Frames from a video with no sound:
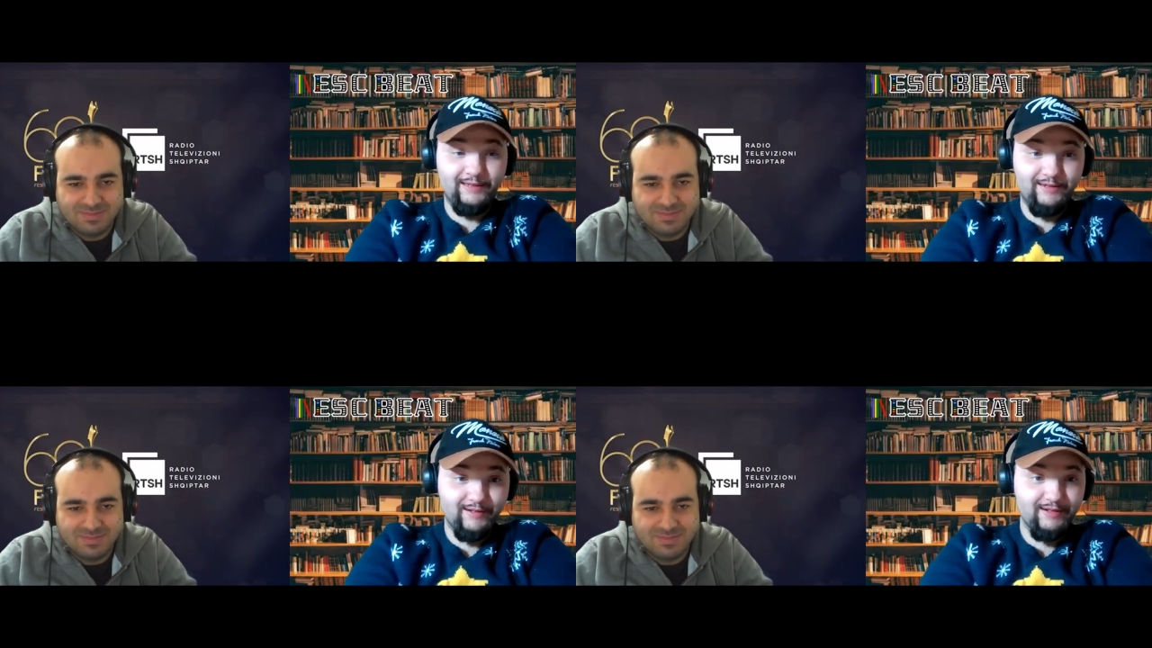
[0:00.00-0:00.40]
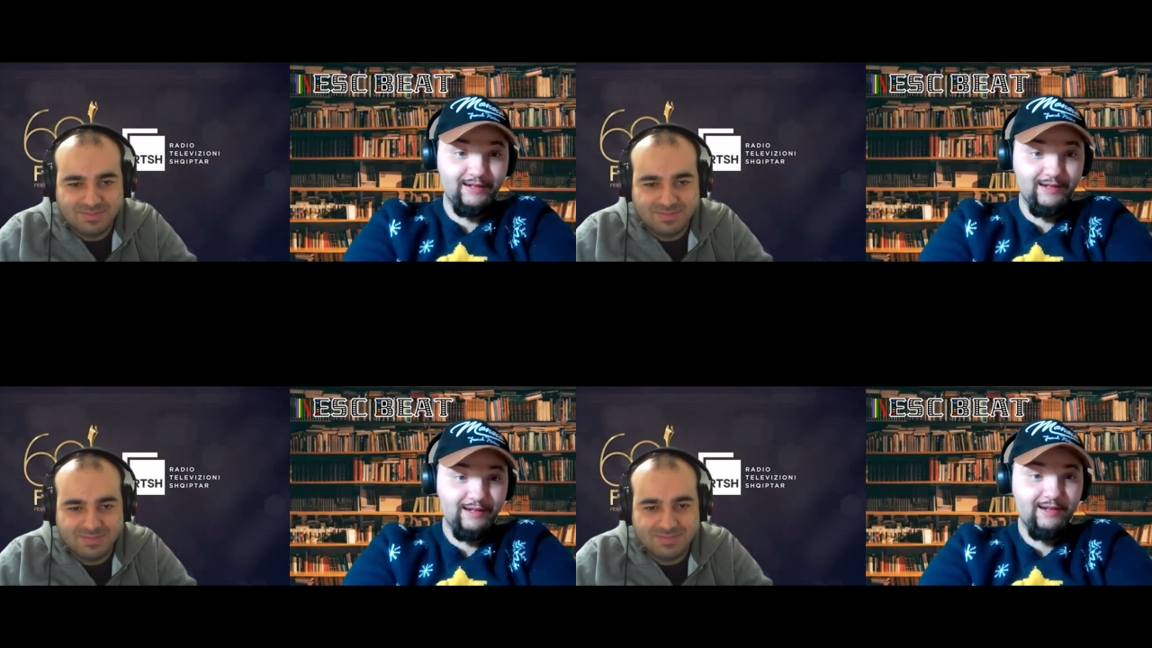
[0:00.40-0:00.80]
Speaker 1: this year.
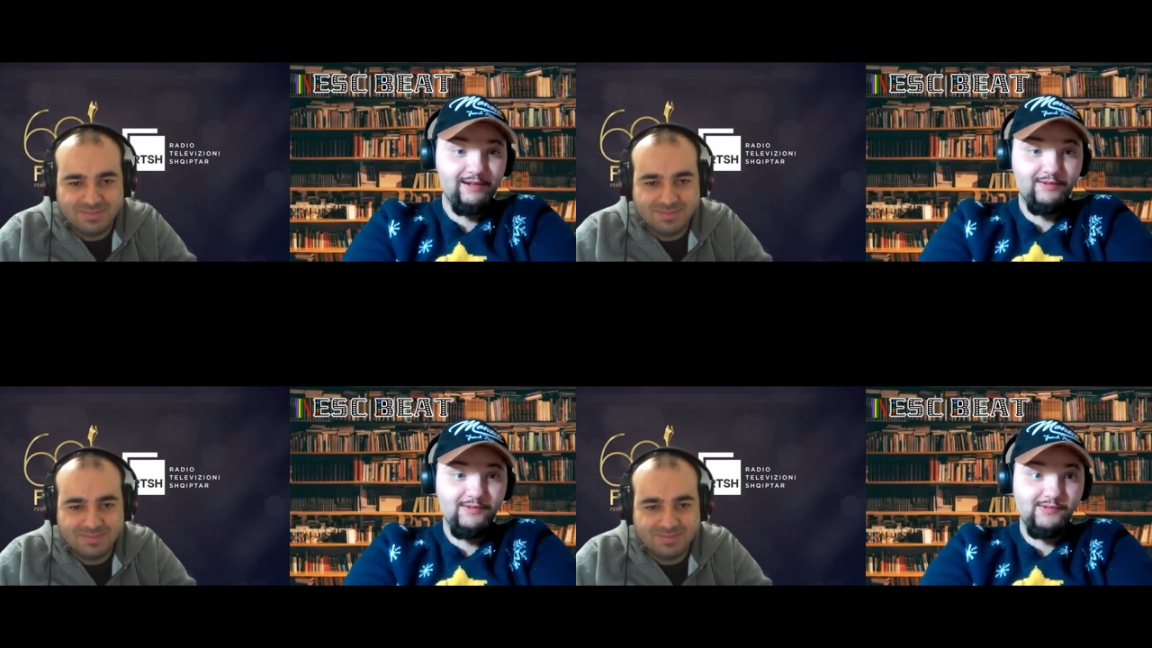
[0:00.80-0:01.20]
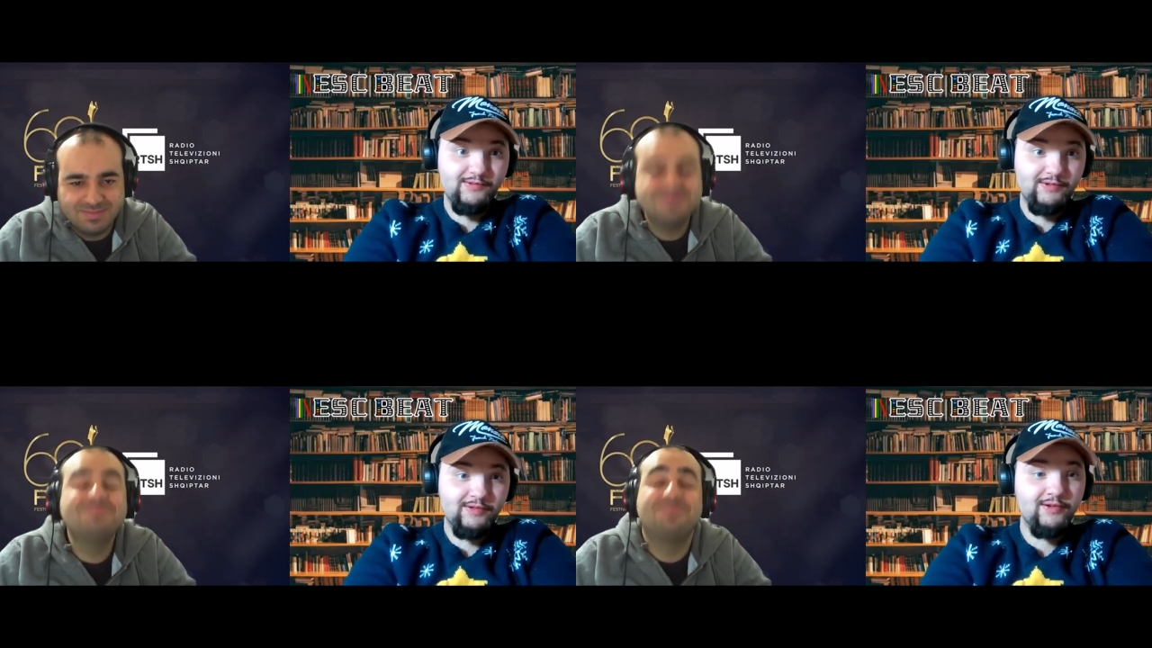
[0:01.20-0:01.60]

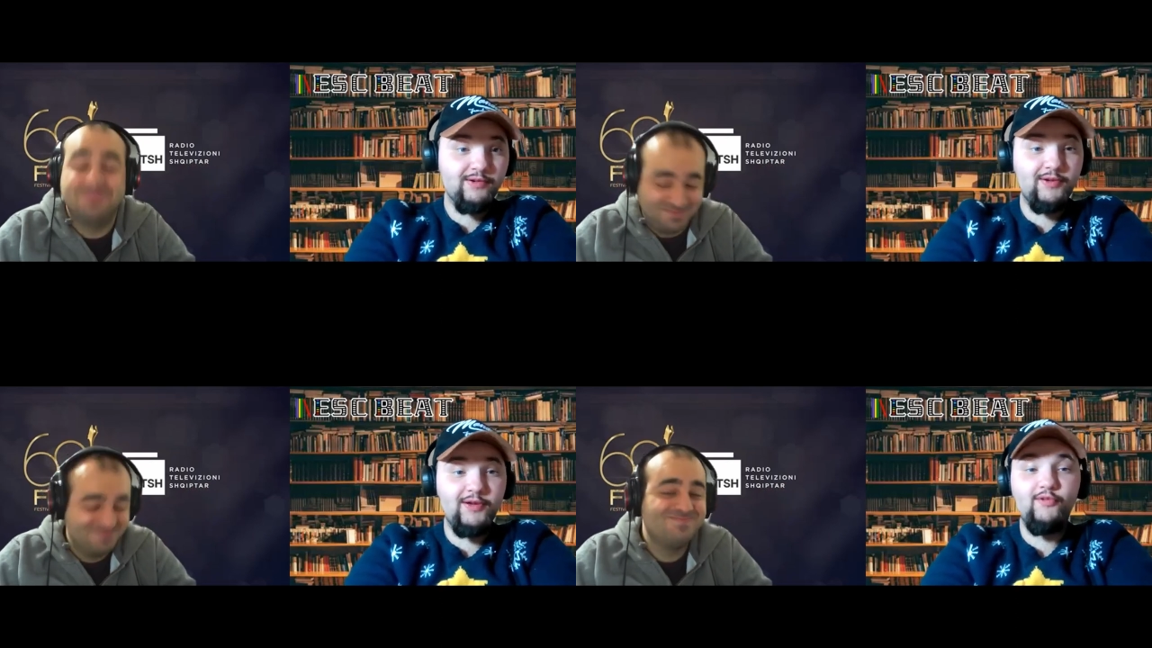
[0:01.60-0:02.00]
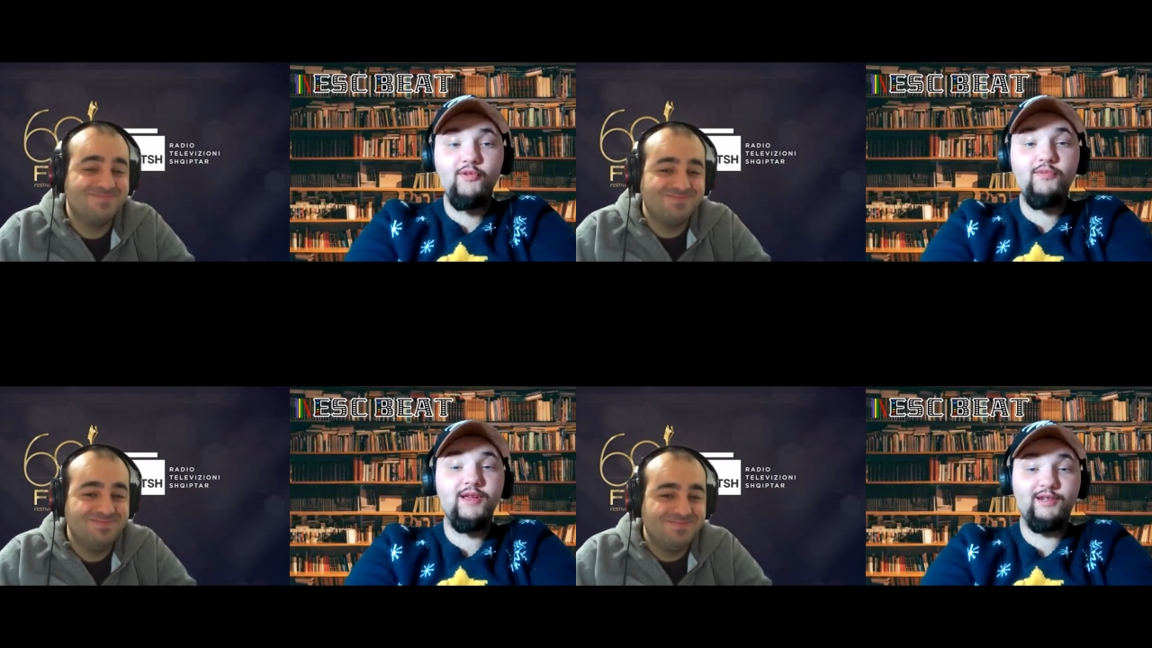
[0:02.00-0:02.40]
So it will
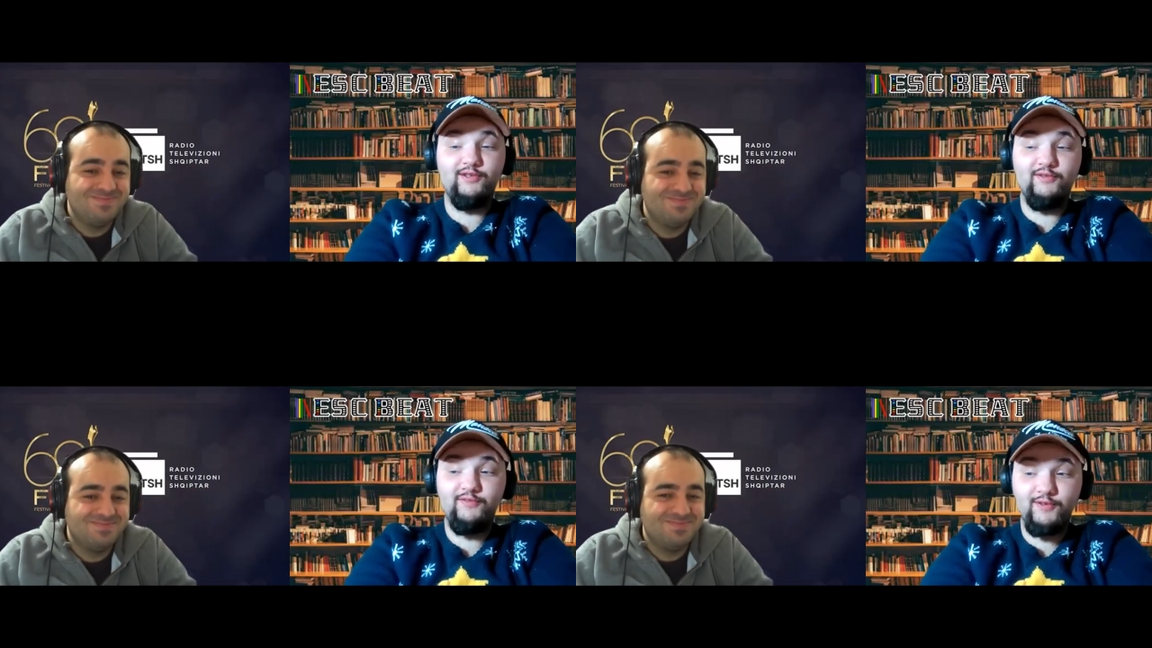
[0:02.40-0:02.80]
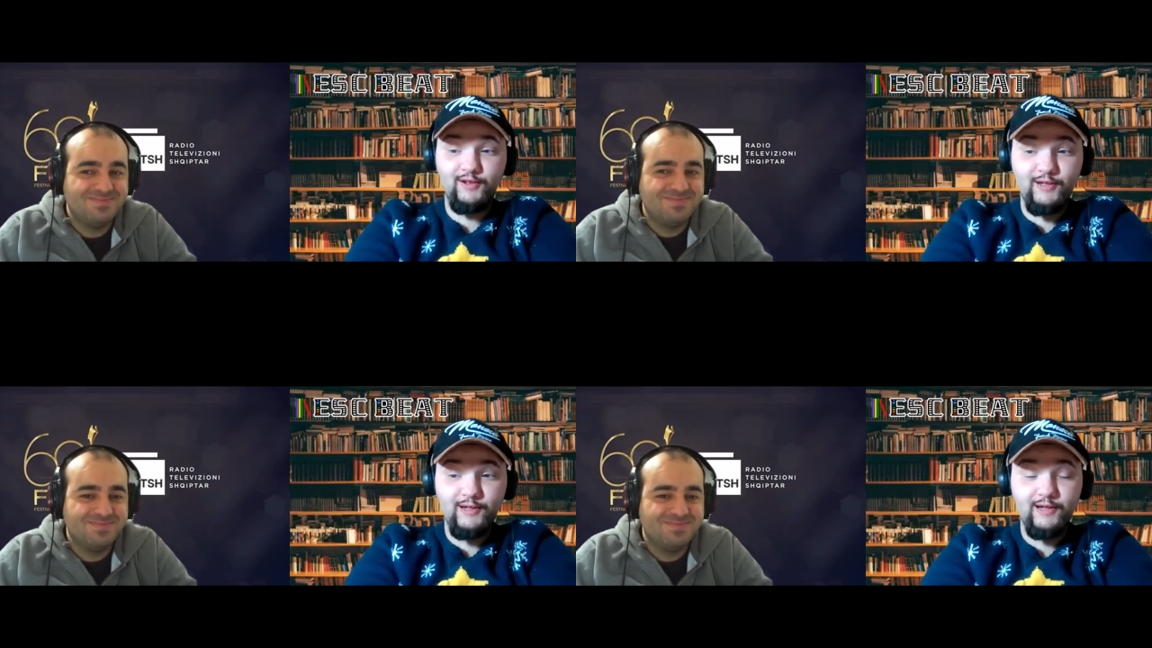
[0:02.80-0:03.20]
be actually
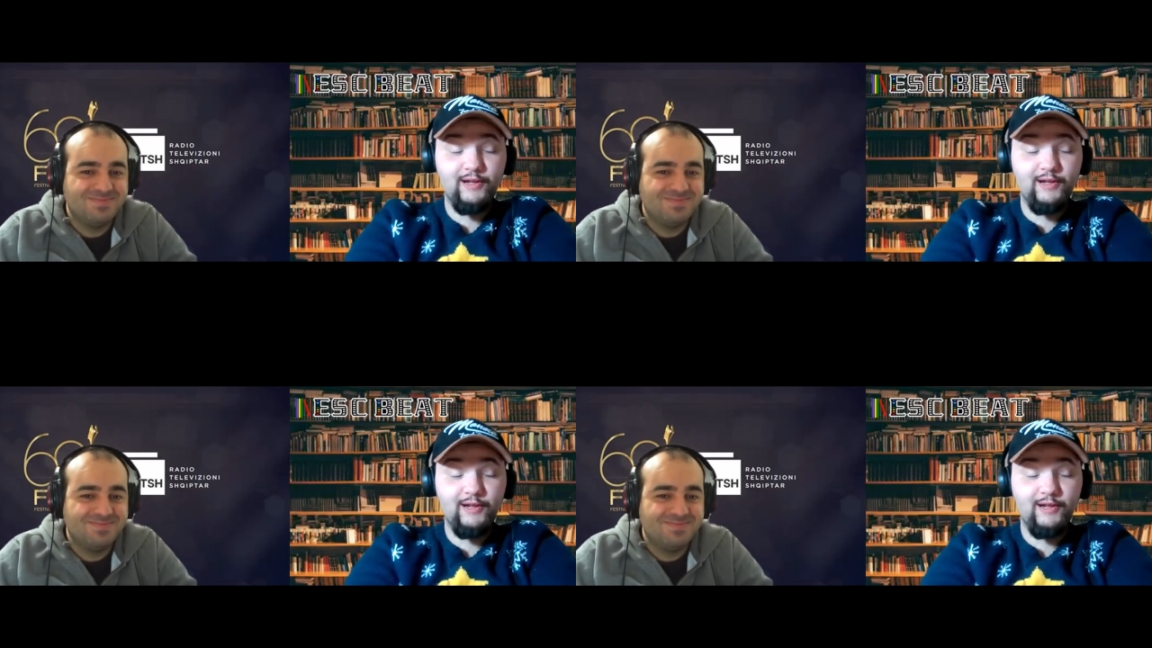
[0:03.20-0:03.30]
funny